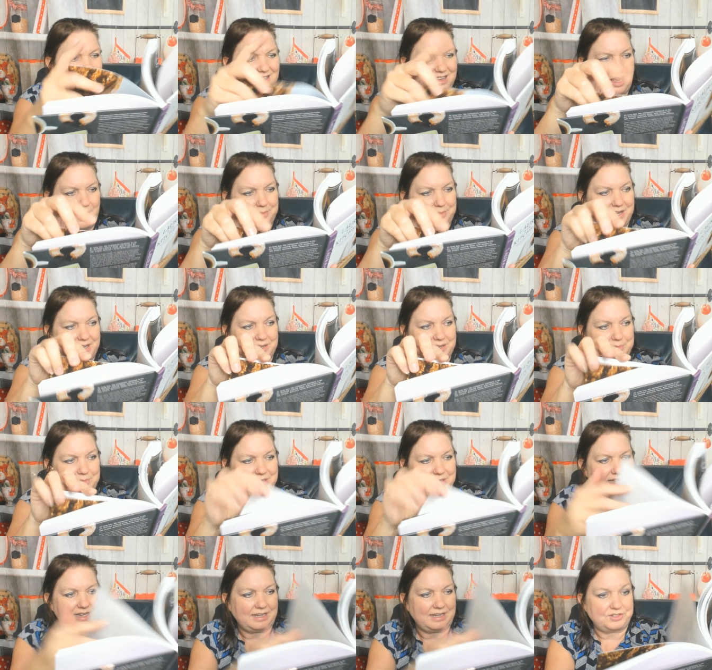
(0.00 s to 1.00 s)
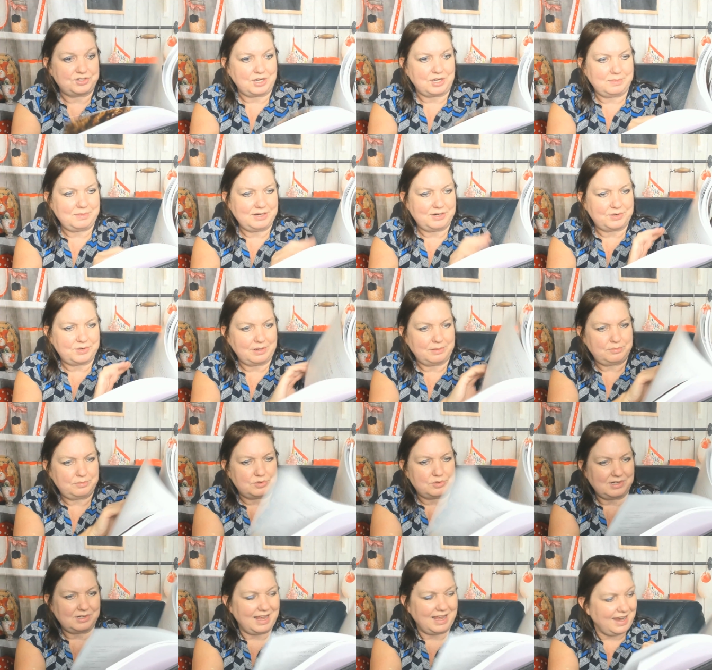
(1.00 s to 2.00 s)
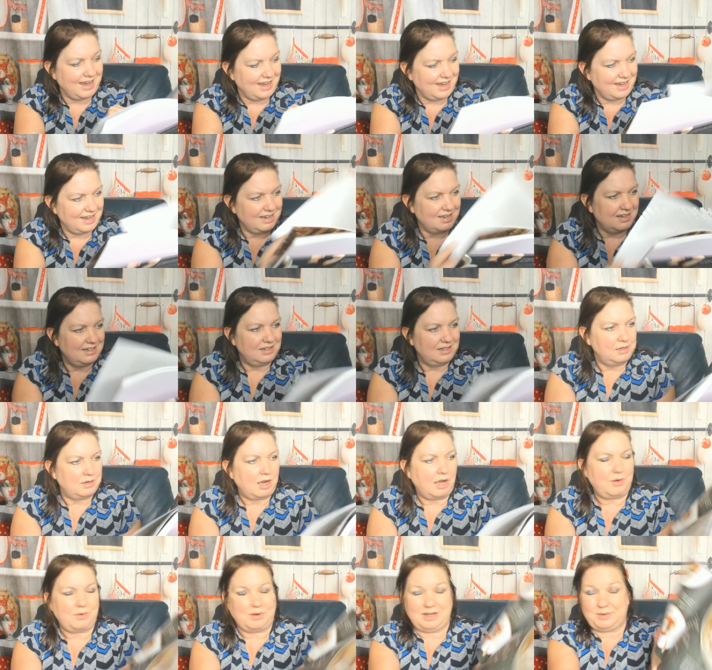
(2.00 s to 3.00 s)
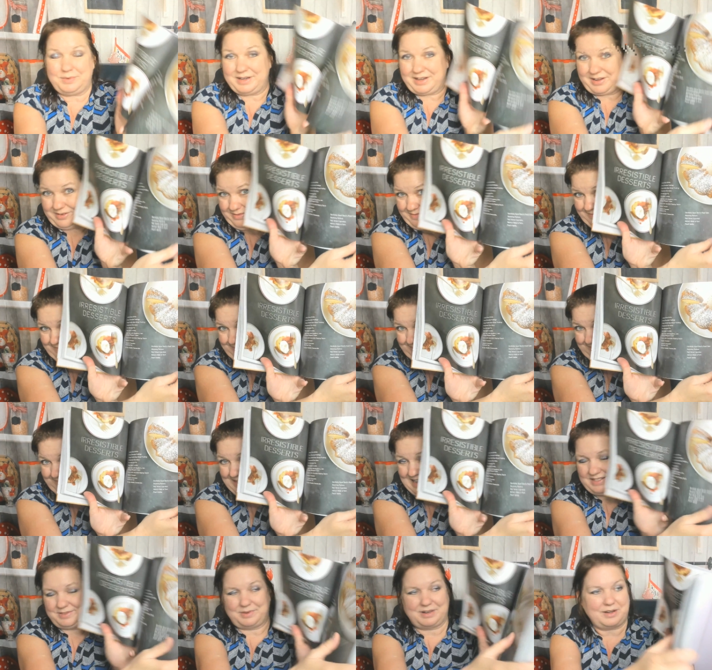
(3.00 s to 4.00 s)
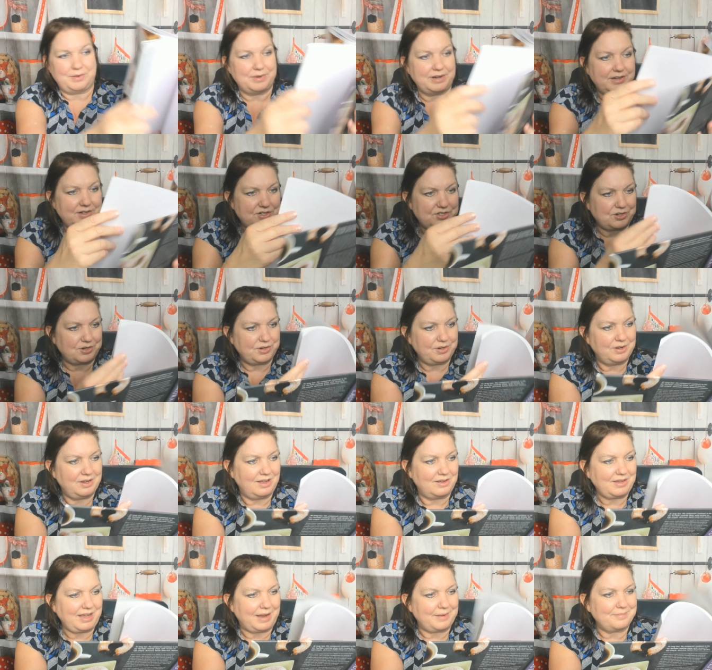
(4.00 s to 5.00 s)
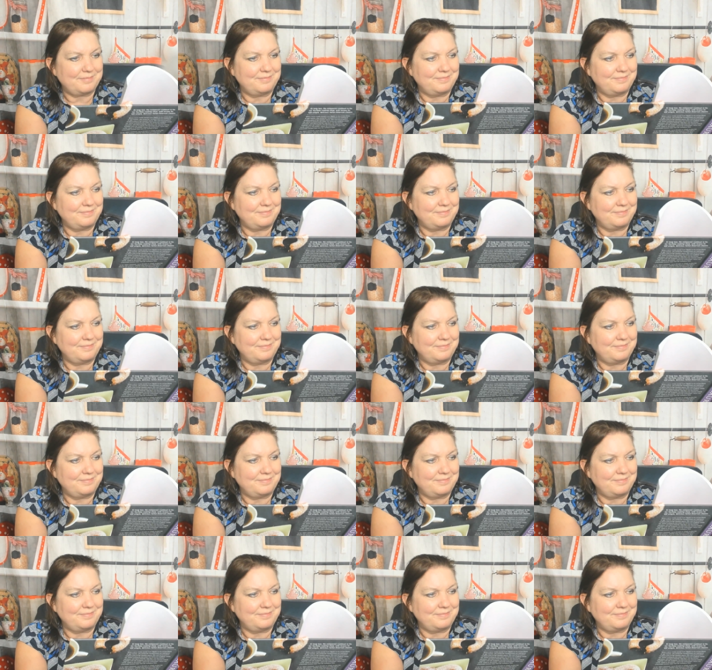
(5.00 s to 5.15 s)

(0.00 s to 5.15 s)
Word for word: I'm not complaining. Jammy creme brulee. Oh, here we go. That's what I wanted to show you. Okay.